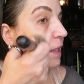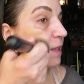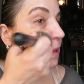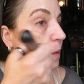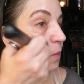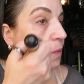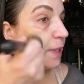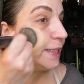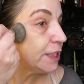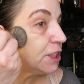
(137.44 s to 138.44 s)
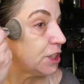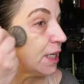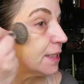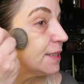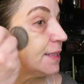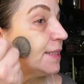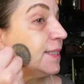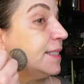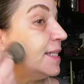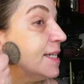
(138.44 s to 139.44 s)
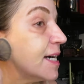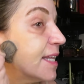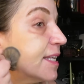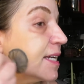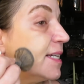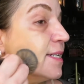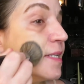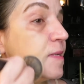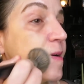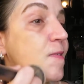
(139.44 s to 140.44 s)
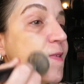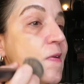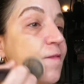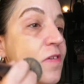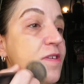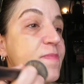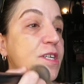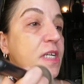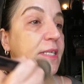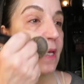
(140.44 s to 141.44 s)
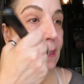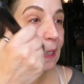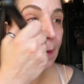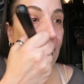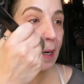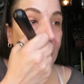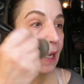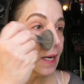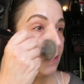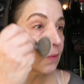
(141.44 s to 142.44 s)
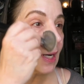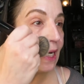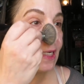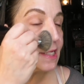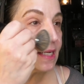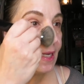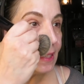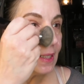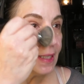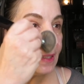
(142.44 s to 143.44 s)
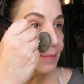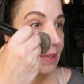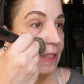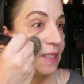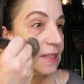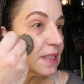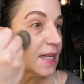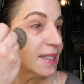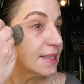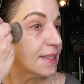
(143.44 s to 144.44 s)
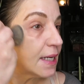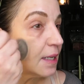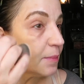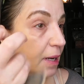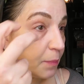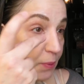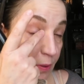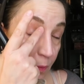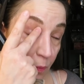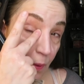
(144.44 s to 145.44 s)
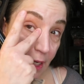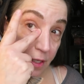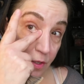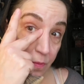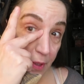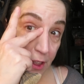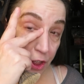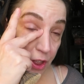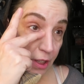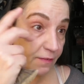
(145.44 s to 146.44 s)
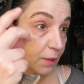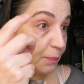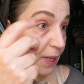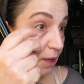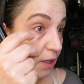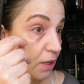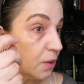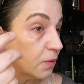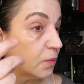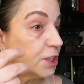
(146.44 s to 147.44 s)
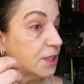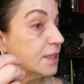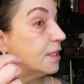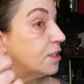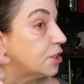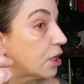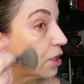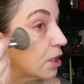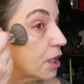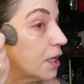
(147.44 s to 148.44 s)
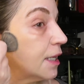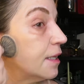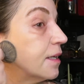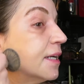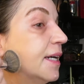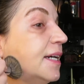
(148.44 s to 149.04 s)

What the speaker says: So we shall see. I think it is. I think it very much is. I think I'm going to get it right, because last time I put way too much of the Pearcone, which is the darker color.